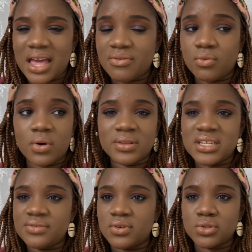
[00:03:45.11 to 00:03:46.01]
I've worn
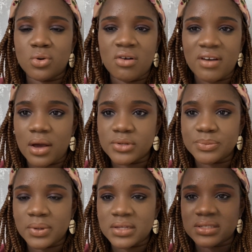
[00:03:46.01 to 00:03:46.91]
this for 12 hours
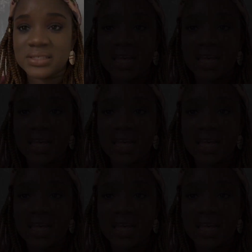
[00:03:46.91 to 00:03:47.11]
plus because I